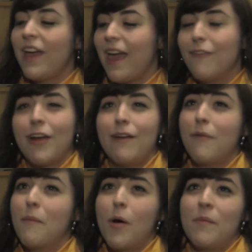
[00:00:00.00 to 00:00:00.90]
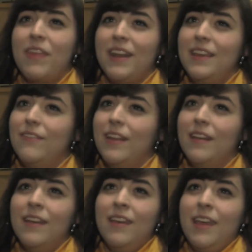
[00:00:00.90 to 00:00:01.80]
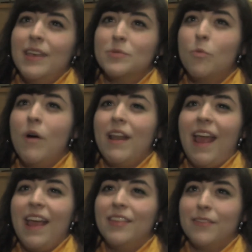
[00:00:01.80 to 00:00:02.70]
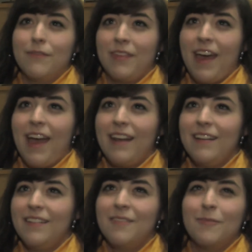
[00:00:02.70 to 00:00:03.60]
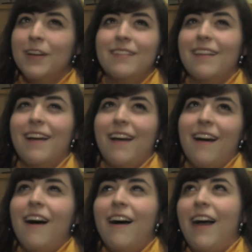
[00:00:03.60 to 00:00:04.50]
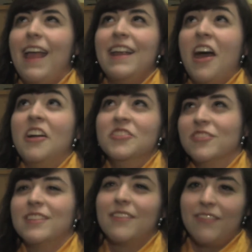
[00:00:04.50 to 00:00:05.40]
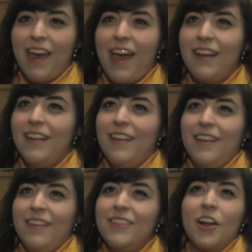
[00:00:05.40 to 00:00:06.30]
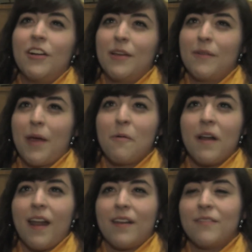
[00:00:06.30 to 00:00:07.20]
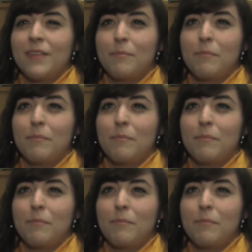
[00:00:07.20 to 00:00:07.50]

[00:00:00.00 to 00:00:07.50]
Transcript: ever have a moment that even is one eighth of that, one eight hundredth of that, then I'll get what I want out of the